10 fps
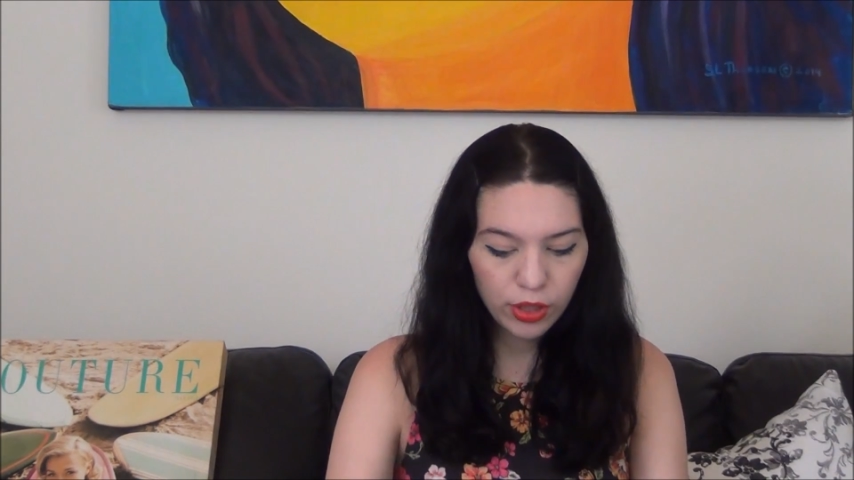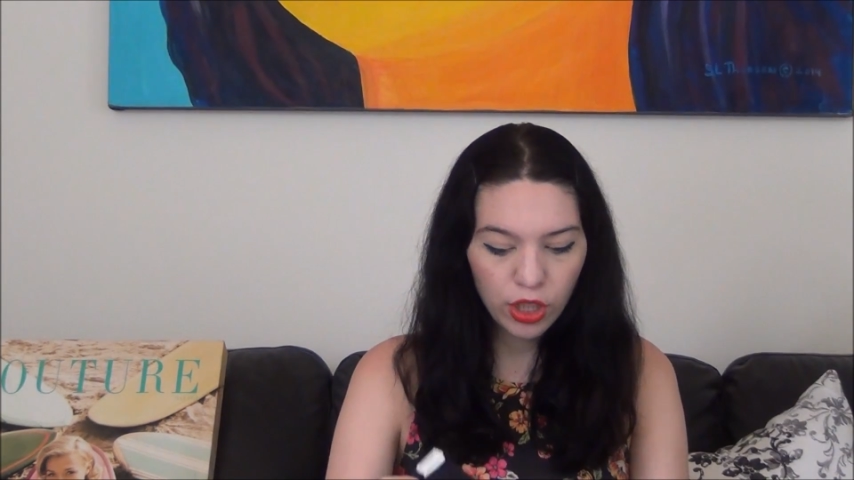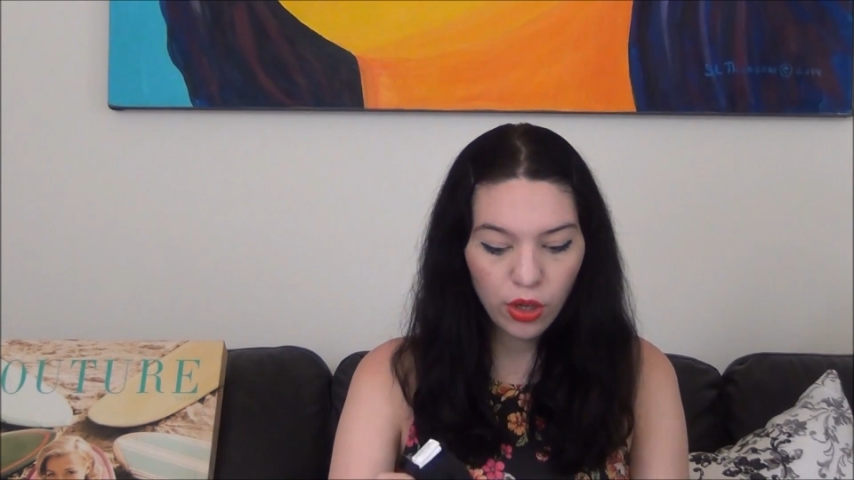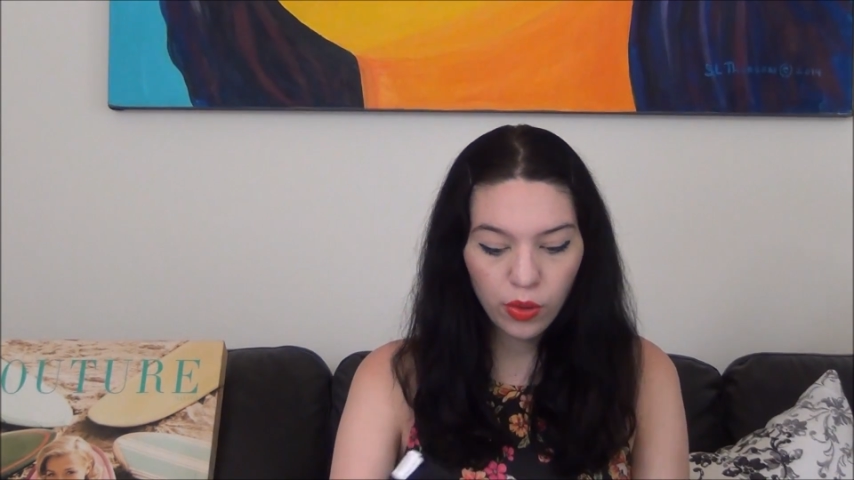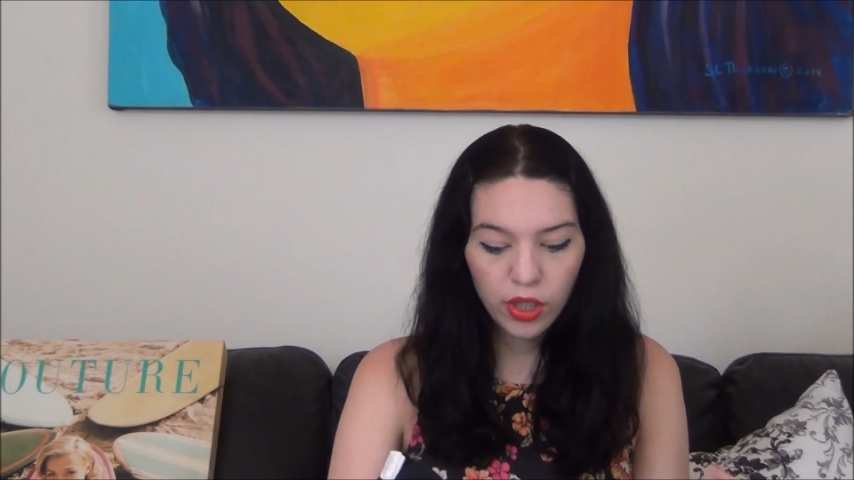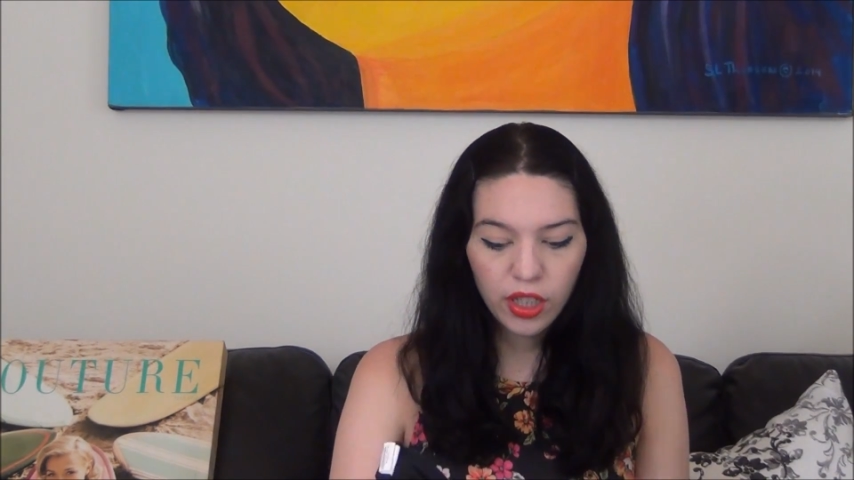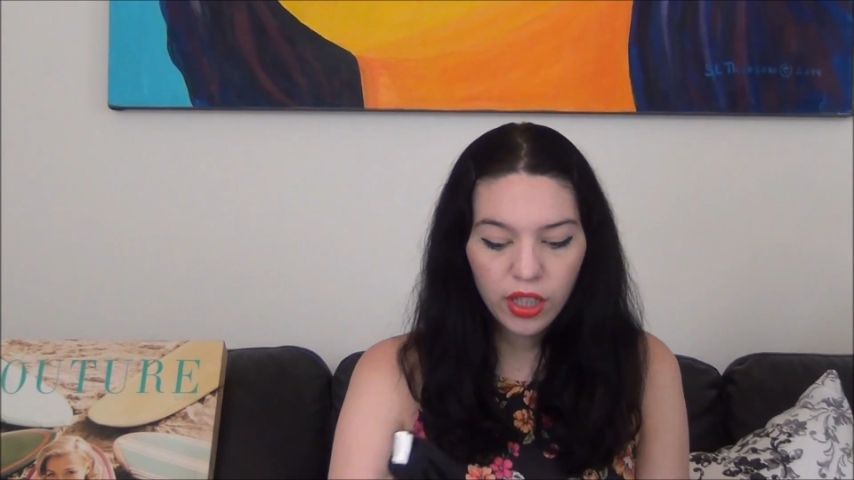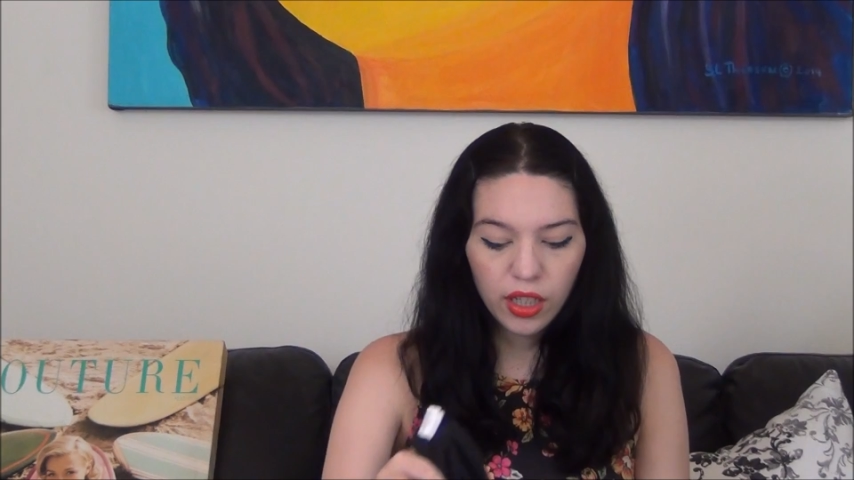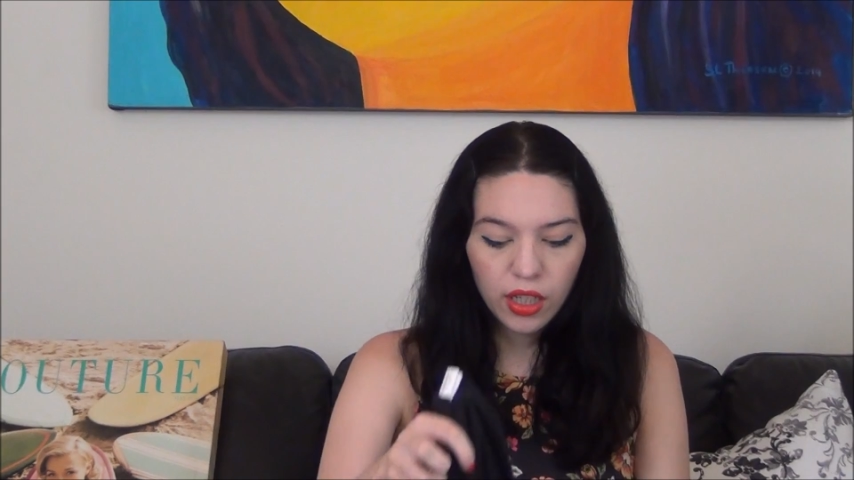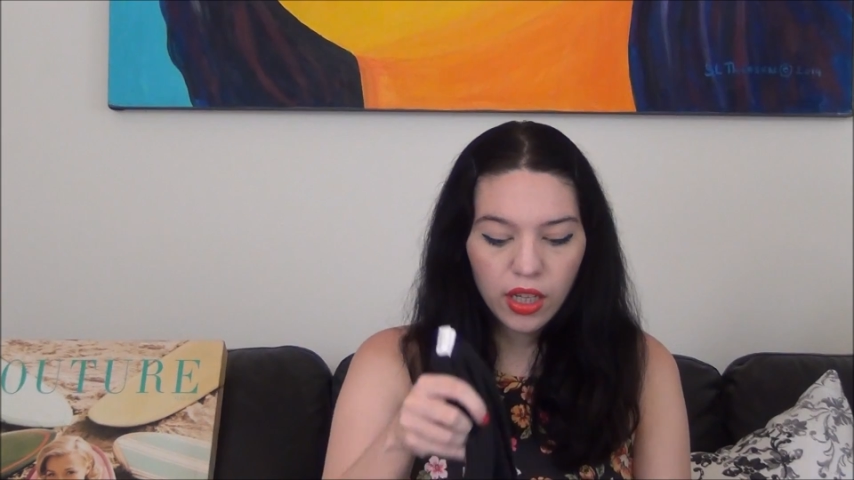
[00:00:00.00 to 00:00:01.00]
So
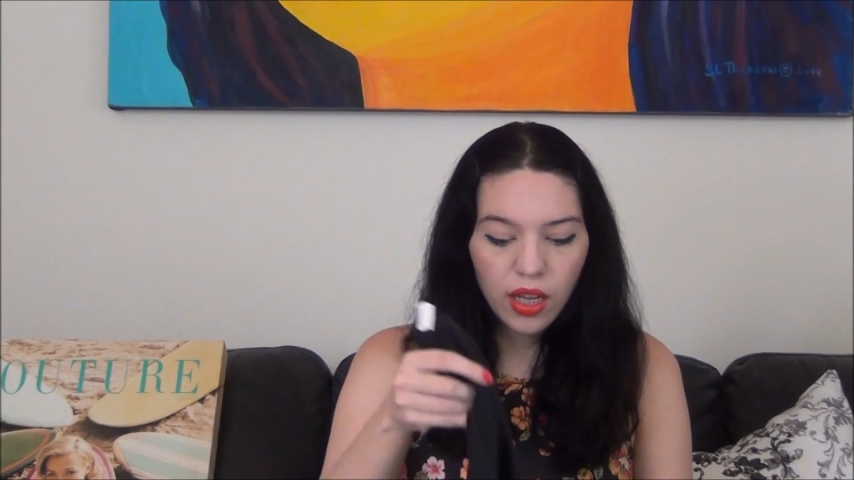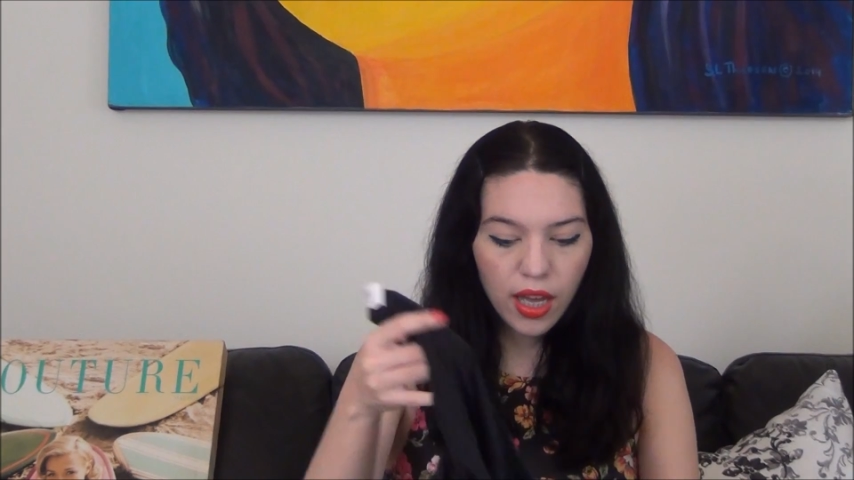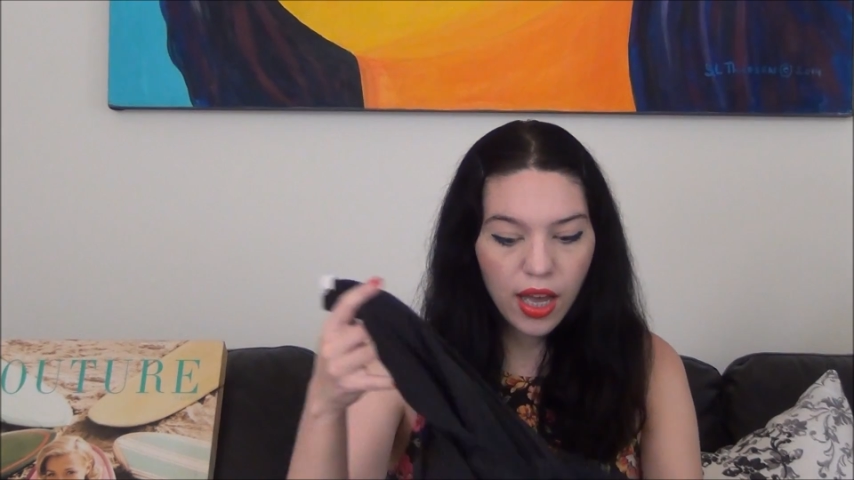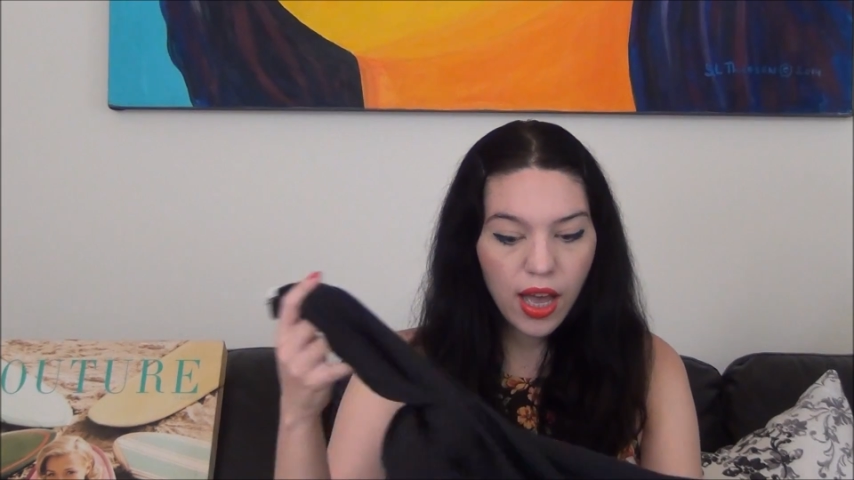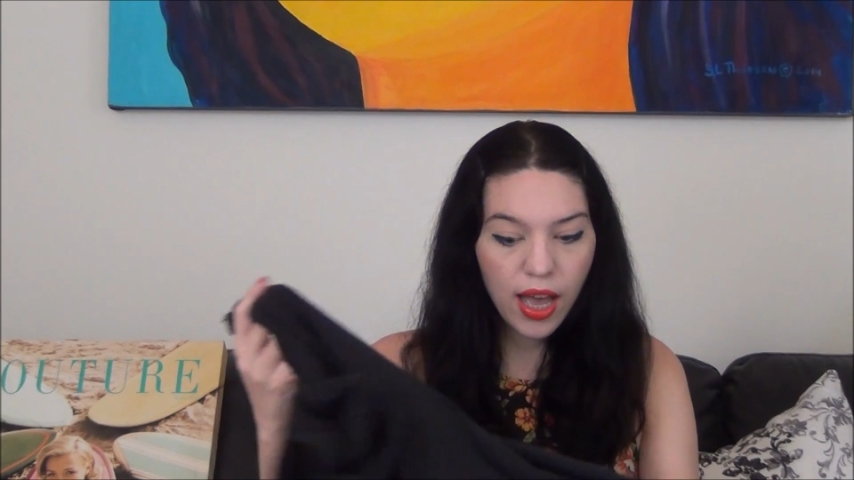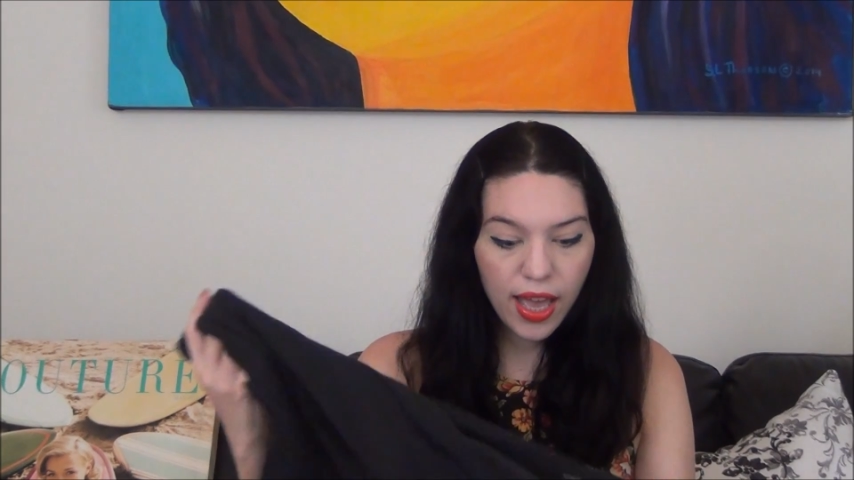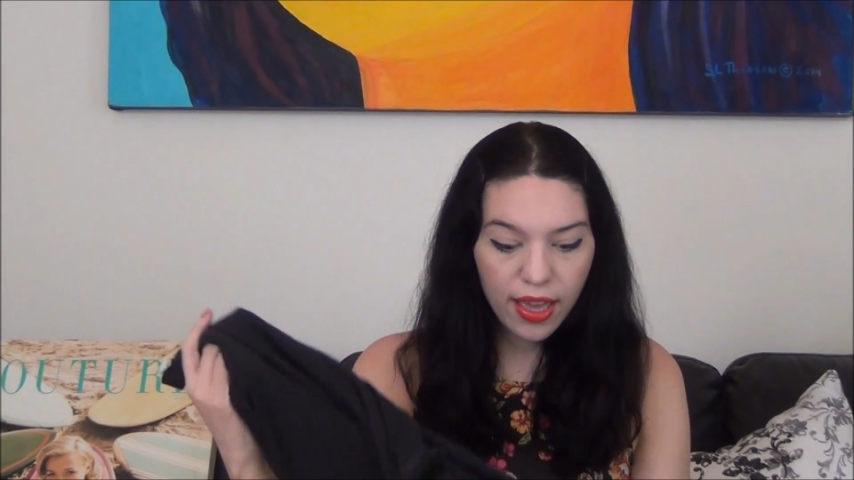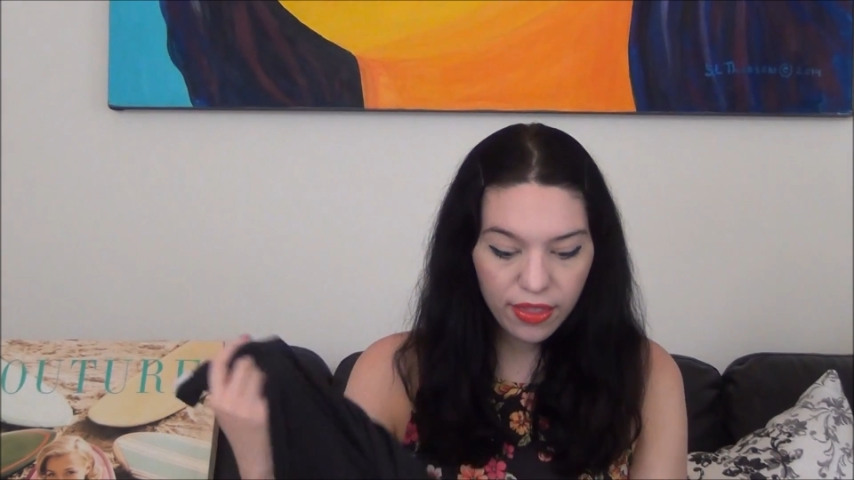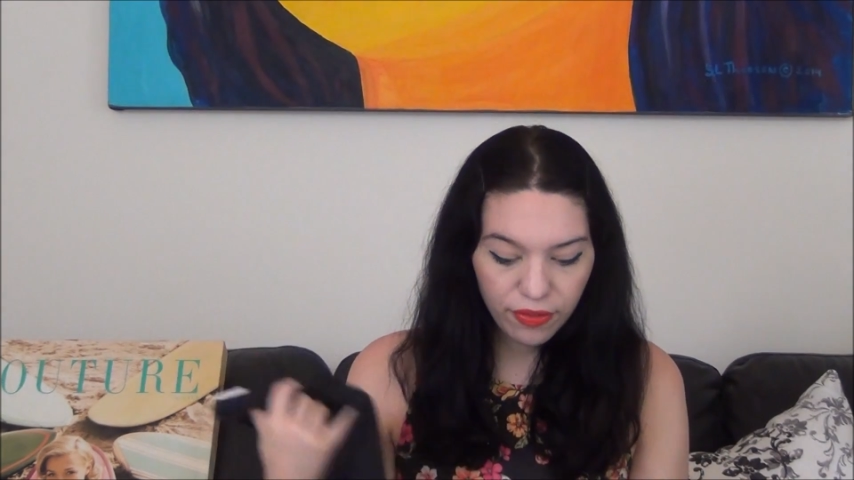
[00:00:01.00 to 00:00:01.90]
I,